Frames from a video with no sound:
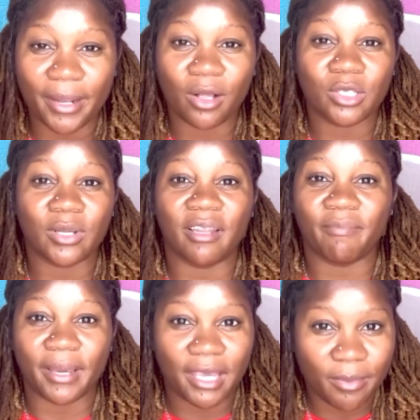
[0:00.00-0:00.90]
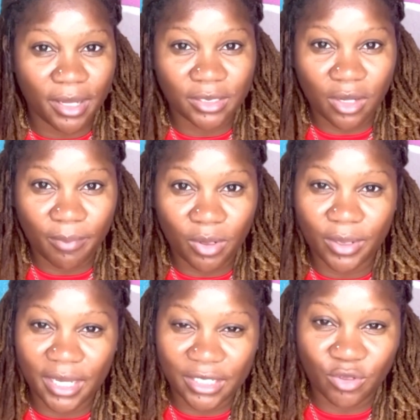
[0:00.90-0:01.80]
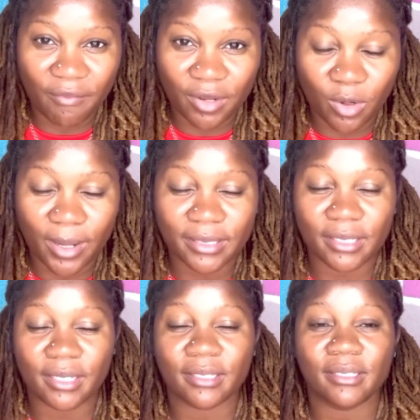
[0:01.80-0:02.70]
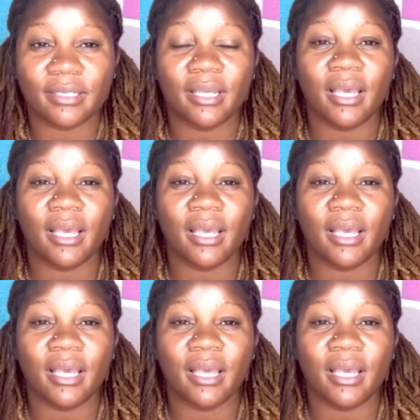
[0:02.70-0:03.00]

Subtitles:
Also, I left my email down below in case you have any questions.